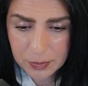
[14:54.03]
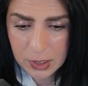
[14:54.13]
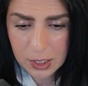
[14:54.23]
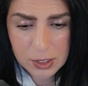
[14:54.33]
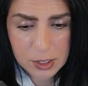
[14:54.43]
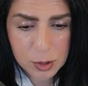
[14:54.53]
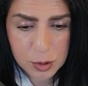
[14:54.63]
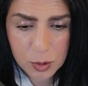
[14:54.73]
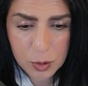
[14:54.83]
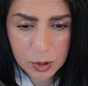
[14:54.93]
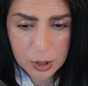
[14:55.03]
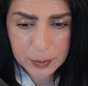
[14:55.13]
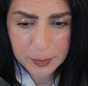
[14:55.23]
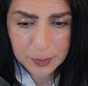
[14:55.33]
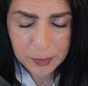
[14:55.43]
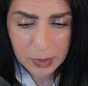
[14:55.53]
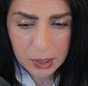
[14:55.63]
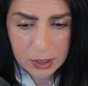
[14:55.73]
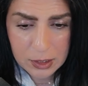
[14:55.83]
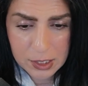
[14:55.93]
test score,
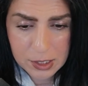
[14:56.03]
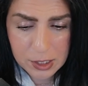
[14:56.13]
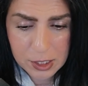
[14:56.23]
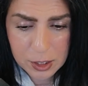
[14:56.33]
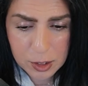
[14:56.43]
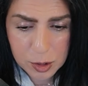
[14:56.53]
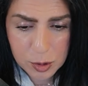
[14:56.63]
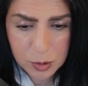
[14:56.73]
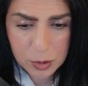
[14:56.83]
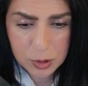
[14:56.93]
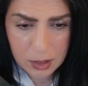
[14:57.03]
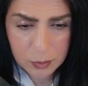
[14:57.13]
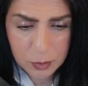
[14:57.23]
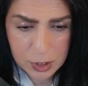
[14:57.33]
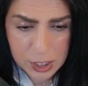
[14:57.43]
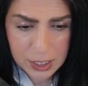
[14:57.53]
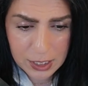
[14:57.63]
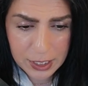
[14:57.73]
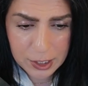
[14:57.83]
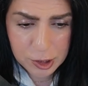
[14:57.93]
test risk score for
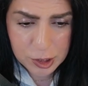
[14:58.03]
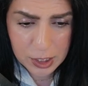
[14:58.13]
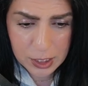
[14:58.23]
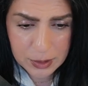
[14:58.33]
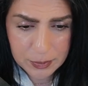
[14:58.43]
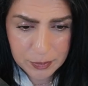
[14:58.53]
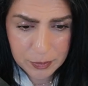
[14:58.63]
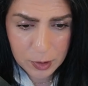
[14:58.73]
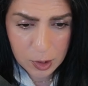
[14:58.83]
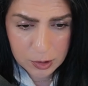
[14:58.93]
escalation, not